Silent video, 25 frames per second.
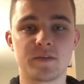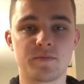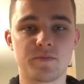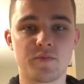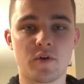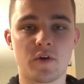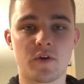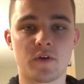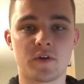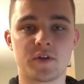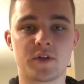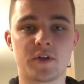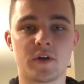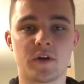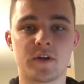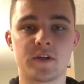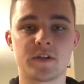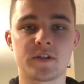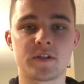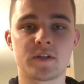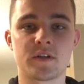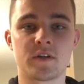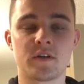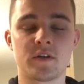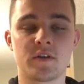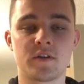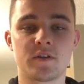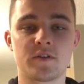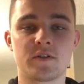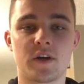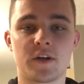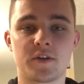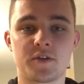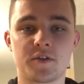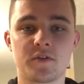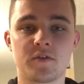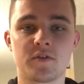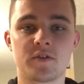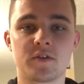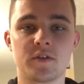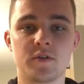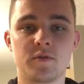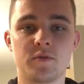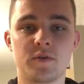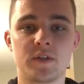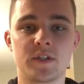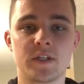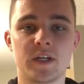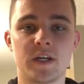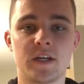Product choice. So I chose
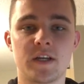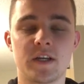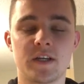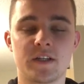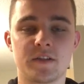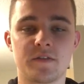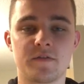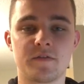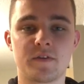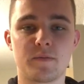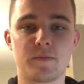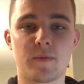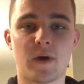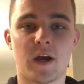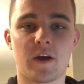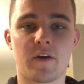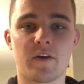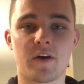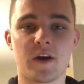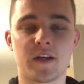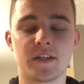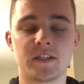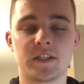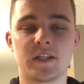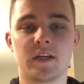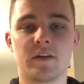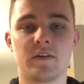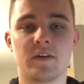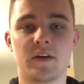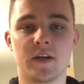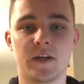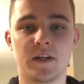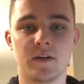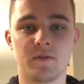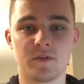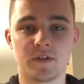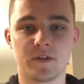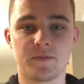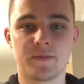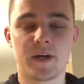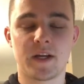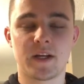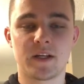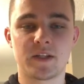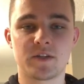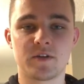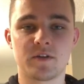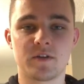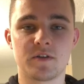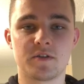Lucozade as it fit my criteria and it was a better
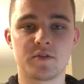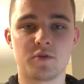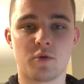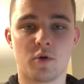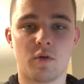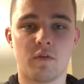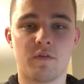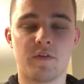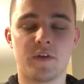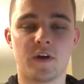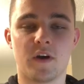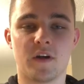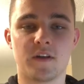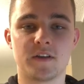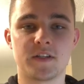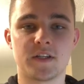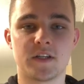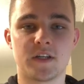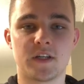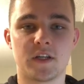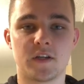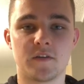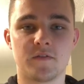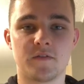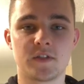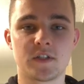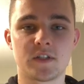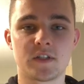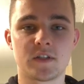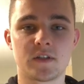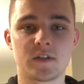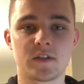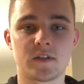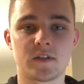choice over the alternatives.